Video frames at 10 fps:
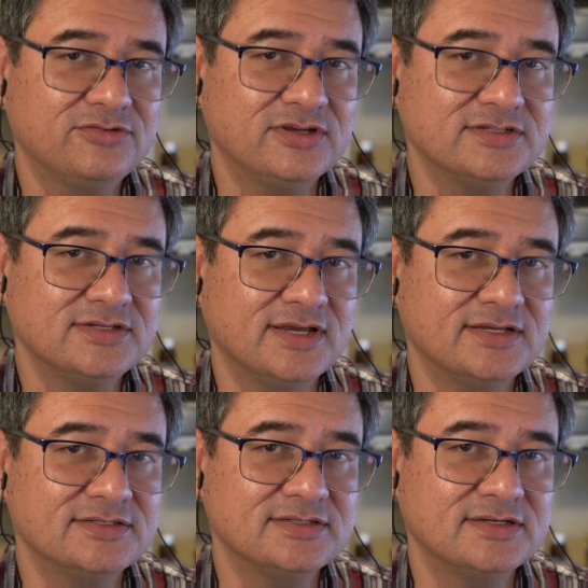just
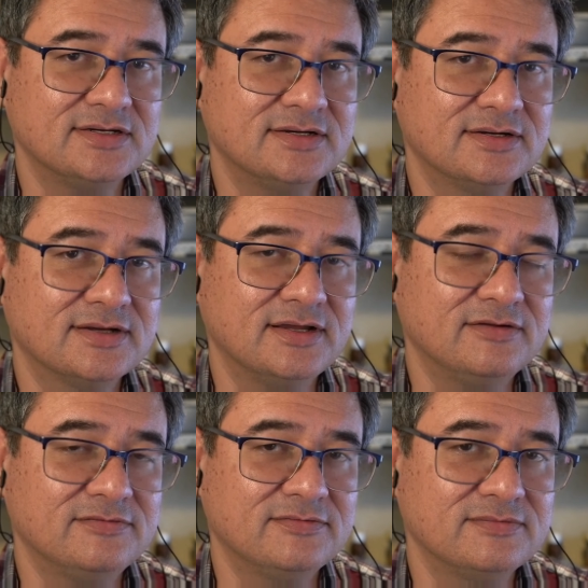as a kind
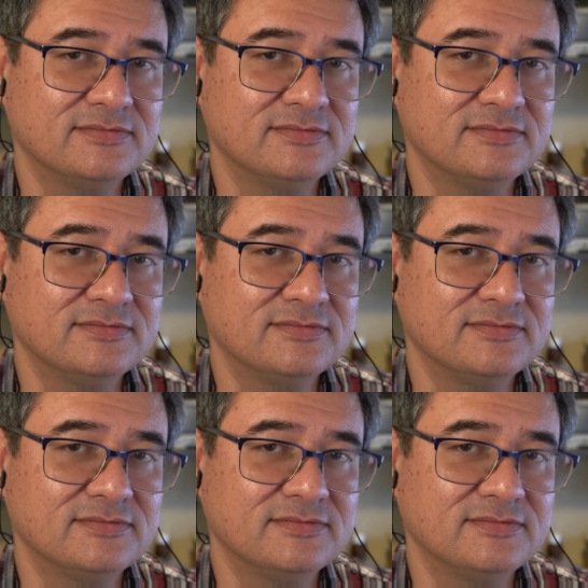of